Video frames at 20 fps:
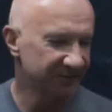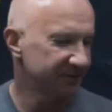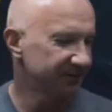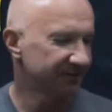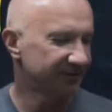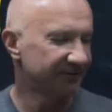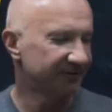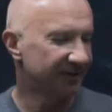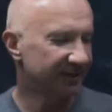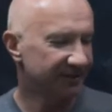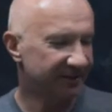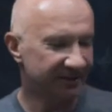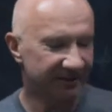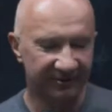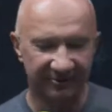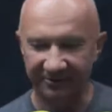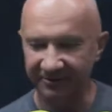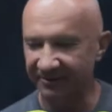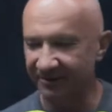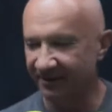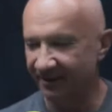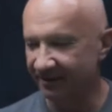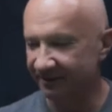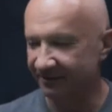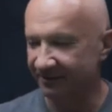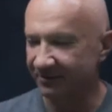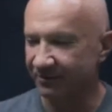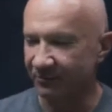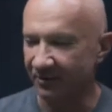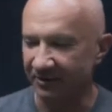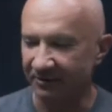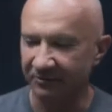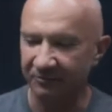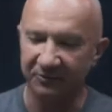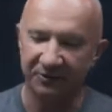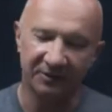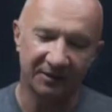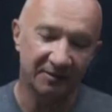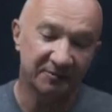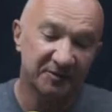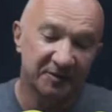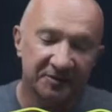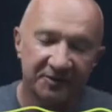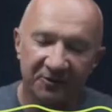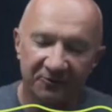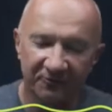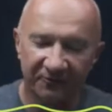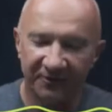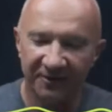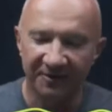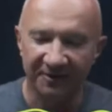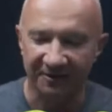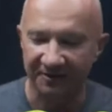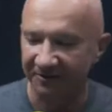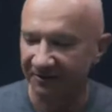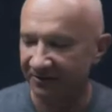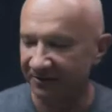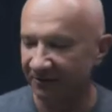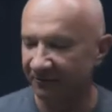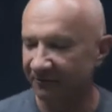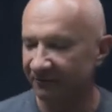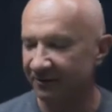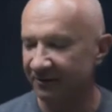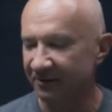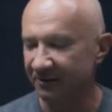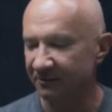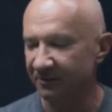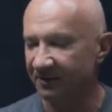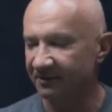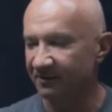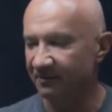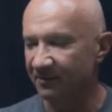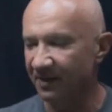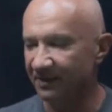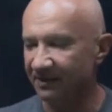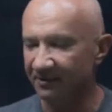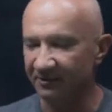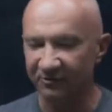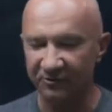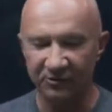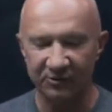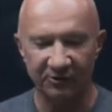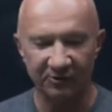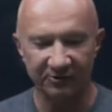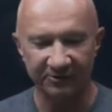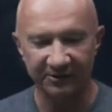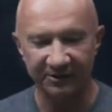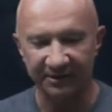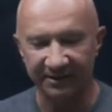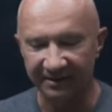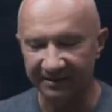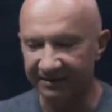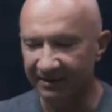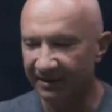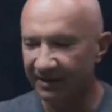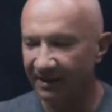You know, I cannot stand this quantum collapse. It's convenient. It's convenient mathematical shortcut.